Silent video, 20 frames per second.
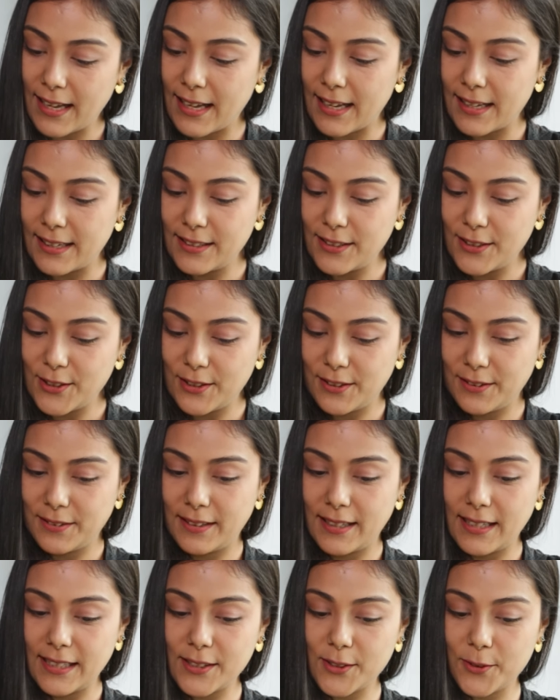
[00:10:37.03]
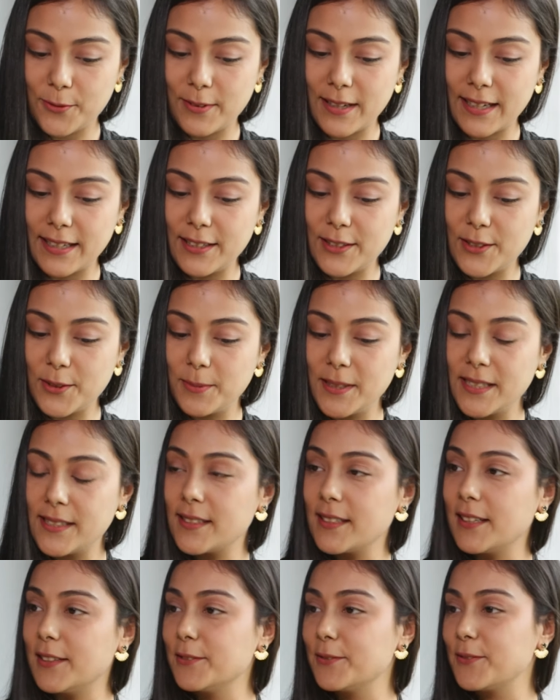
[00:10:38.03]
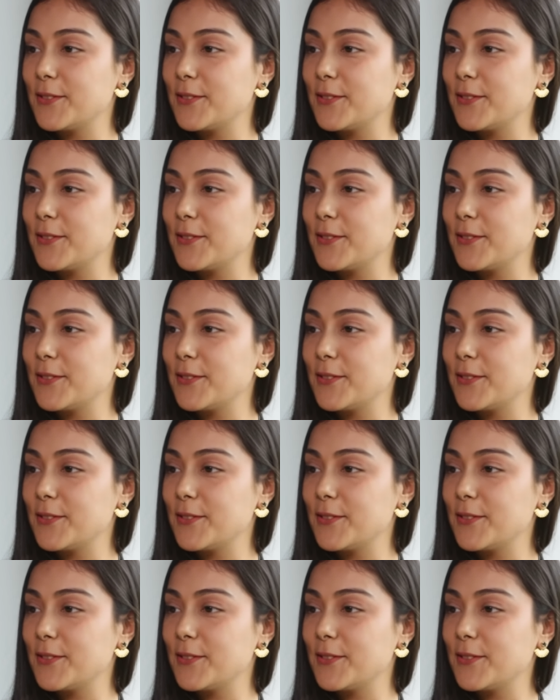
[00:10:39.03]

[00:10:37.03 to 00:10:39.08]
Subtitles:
and it's ready to be served.